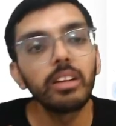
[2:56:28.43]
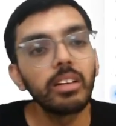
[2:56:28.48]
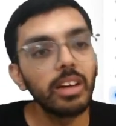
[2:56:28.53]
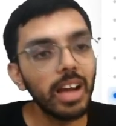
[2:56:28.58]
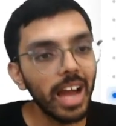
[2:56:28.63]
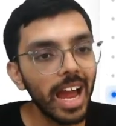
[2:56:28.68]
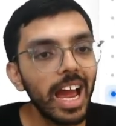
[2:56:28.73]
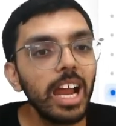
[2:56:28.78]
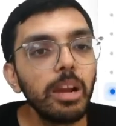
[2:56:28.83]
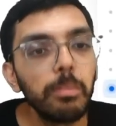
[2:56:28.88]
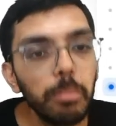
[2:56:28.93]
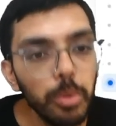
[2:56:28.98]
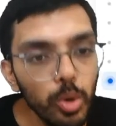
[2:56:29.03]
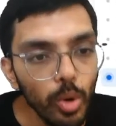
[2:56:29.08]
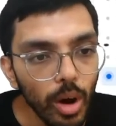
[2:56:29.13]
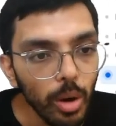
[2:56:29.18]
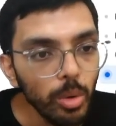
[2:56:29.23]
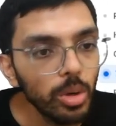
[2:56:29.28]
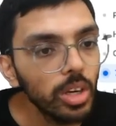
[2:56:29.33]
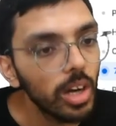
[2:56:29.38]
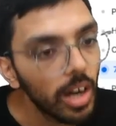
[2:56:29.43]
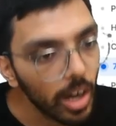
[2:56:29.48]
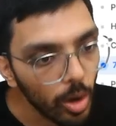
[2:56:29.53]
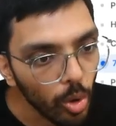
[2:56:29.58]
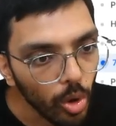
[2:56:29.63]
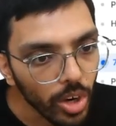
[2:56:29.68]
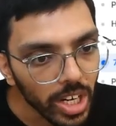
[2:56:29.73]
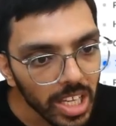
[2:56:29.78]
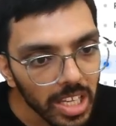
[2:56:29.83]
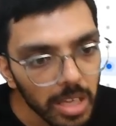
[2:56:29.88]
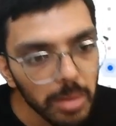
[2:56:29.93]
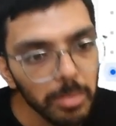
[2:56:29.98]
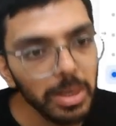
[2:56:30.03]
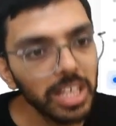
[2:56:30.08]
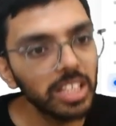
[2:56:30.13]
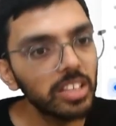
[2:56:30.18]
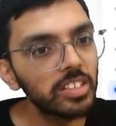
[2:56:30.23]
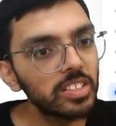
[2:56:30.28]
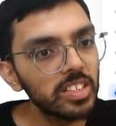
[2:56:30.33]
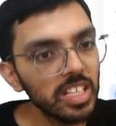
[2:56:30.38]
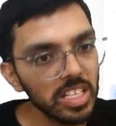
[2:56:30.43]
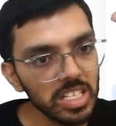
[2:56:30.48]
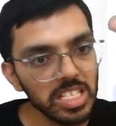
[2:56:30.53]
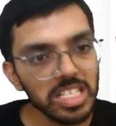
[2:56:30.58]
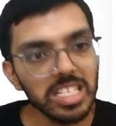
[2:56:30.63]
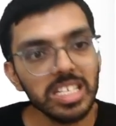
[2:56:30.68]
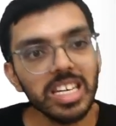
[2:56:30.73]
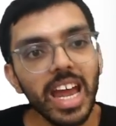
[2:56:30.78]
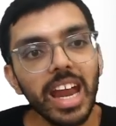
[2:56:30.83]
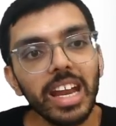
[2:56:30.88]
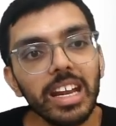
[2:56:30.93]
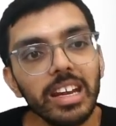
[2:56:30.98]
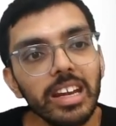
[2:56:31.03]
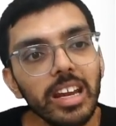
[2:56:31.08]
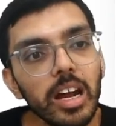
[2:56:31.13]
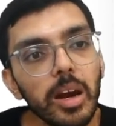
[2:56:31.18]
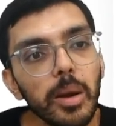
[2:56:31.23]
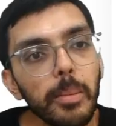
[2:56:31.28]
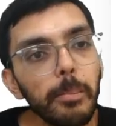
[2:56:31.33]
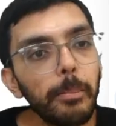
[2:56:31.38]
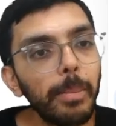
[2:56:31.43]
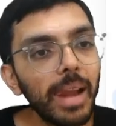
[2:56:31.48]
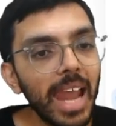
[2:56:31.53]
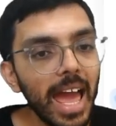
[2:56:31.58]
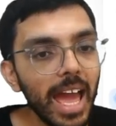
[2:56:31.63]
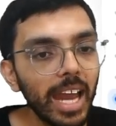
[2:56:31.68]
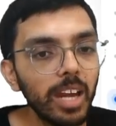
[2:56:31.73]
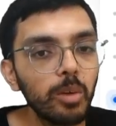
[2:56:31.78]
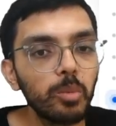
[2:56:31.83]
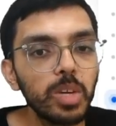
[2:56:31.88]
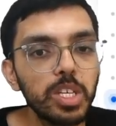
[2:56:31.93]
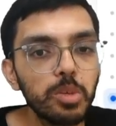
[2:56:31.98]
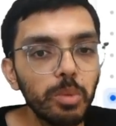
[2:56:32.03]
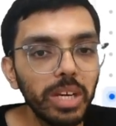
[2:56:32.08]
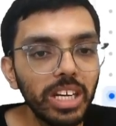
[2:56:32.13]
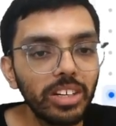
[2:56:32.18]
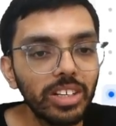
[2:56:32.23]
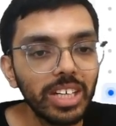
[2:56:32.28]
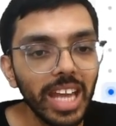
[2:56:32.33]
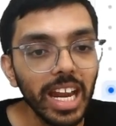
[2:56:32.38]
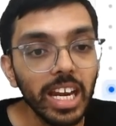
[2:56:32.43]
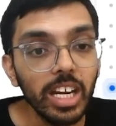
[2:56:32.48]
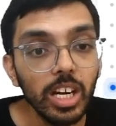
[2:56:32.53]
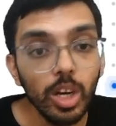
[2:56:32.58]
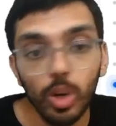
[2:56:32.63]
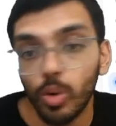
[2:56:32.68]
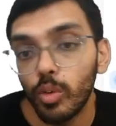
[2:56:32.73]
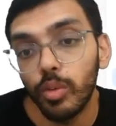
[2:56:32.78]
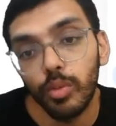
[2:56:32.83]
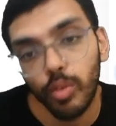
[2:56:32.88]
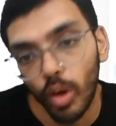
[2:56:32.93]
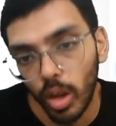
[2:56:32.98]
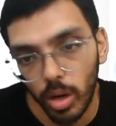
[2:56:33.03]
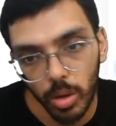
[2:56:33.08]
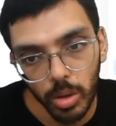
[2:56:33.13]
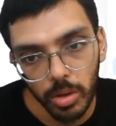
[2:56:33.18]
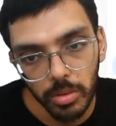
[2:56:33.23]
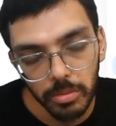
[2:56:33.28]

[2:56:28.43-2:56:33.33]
help you out accordingly. But this is a standard plan which we tend to follow.